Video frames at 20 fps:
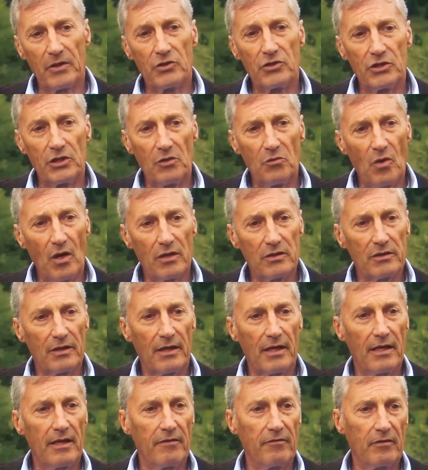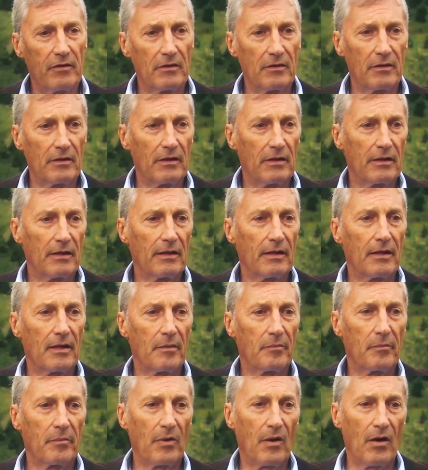But she wasn't even
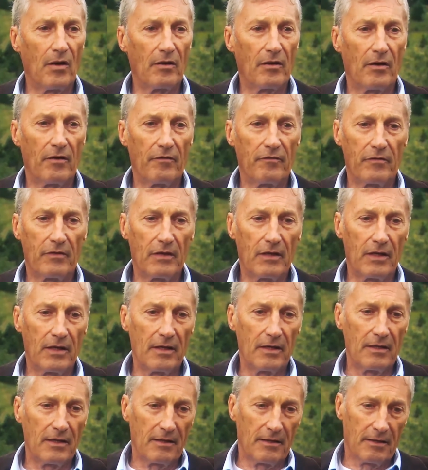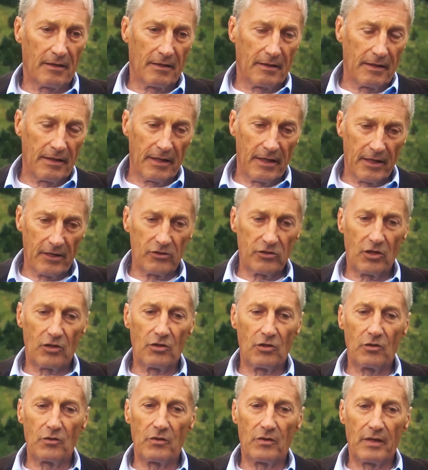a part of the
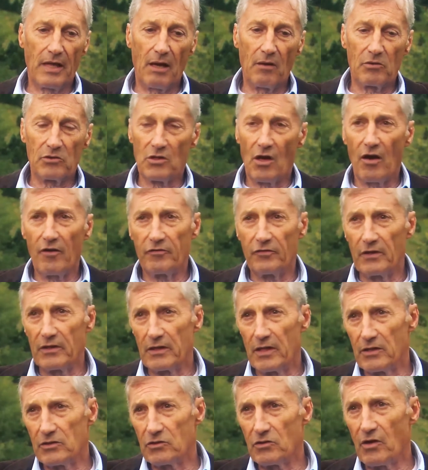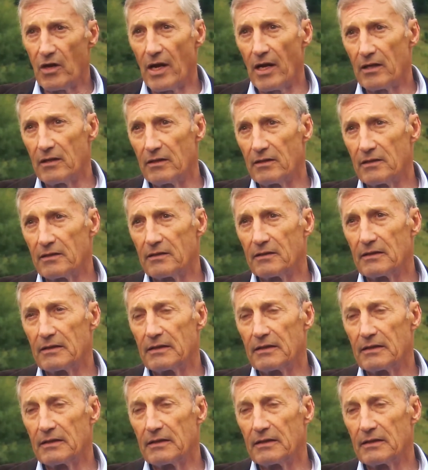institute that was offering this grant.